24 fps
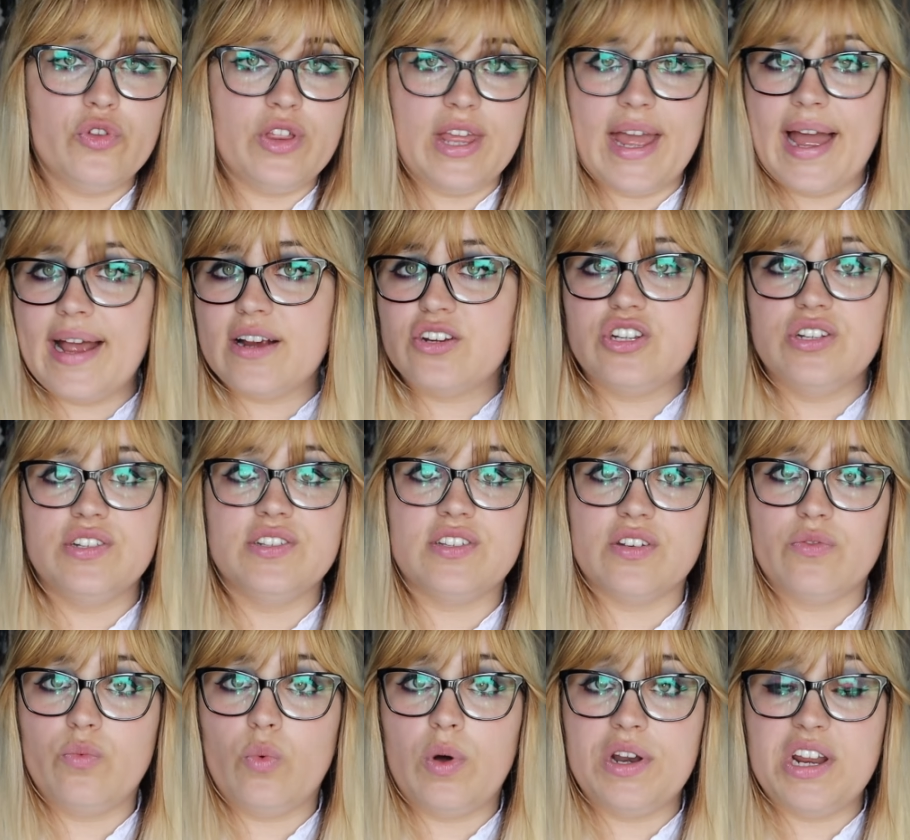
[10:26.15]
the
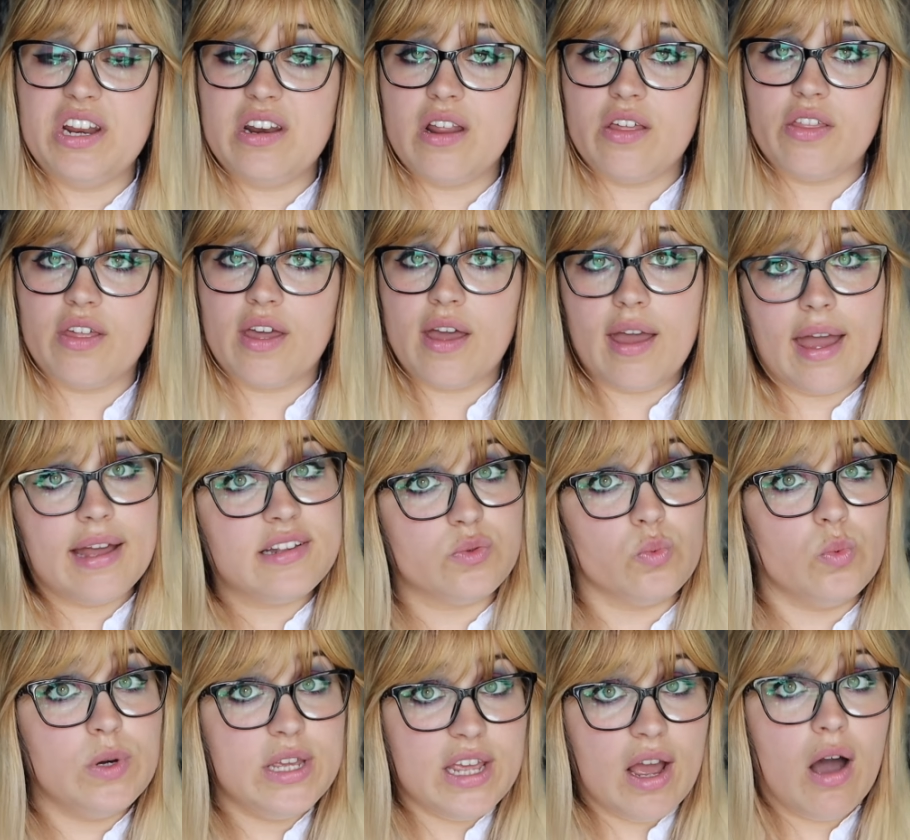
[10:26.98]
actions of one another
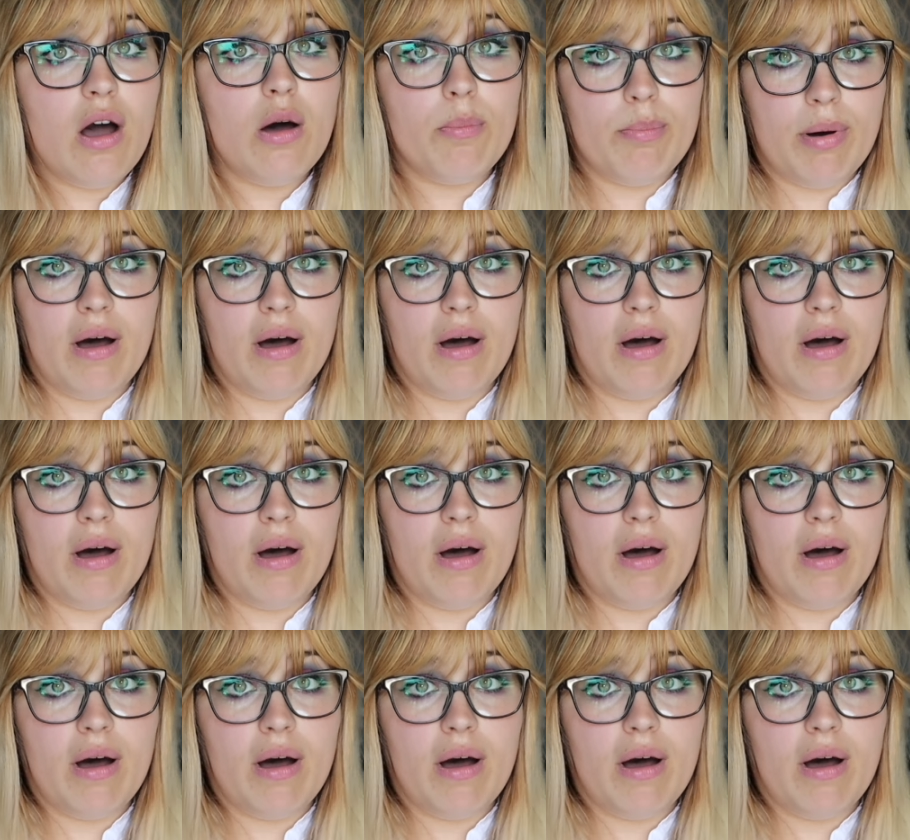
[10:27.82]
as we are